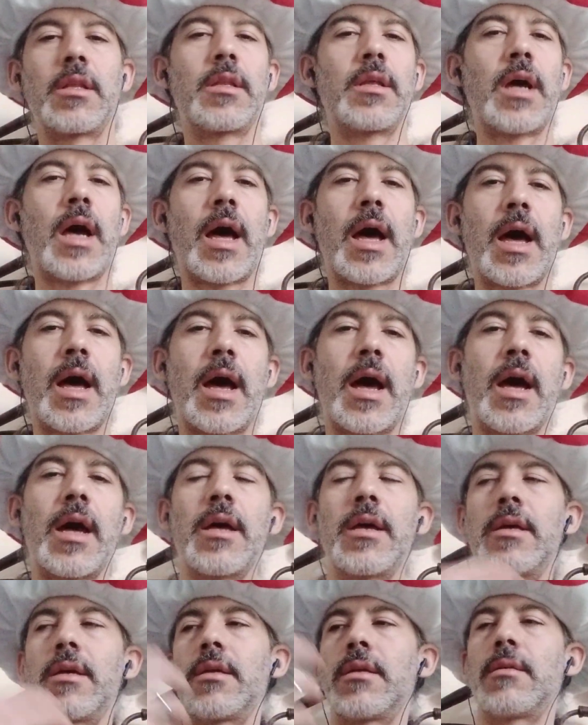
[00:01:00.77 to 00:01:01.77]
blah,
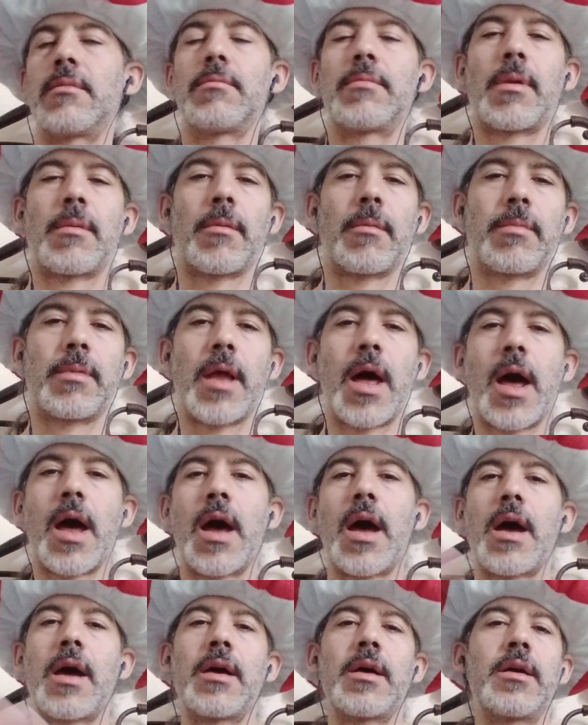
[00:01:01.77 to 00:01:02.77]
blah,
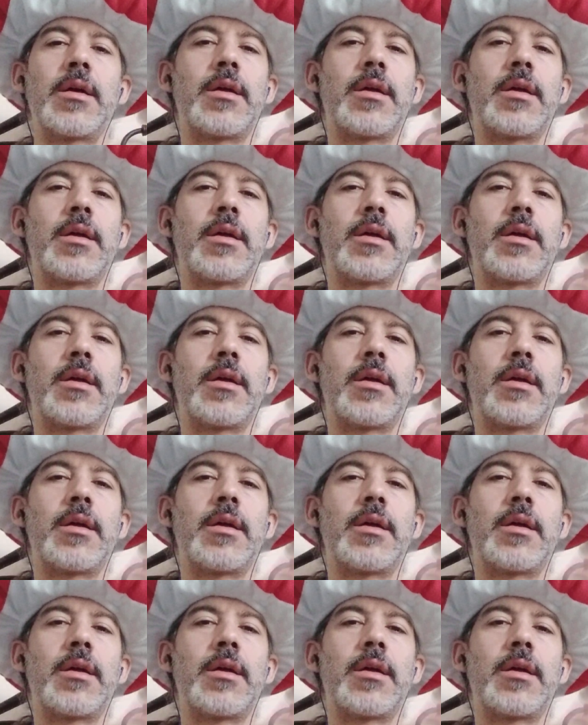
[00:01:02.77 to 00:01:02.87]
blah.